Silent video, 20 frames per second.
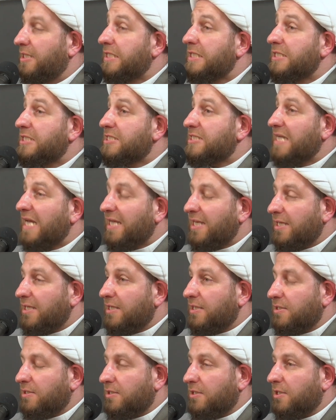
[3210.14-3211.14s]

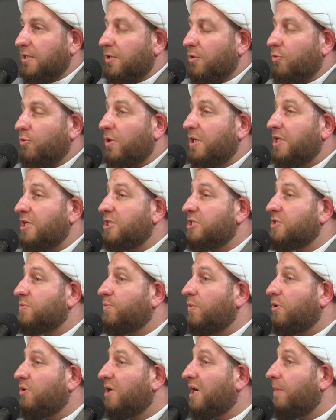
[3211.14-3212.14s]
Second, when he
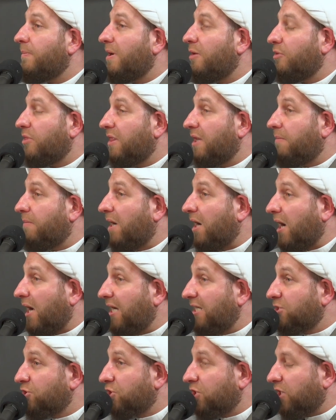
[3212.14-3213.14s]
spoke about the
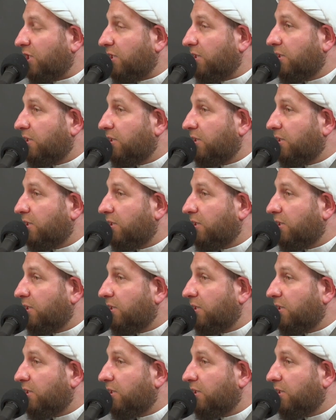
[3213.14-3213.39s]
Maraji',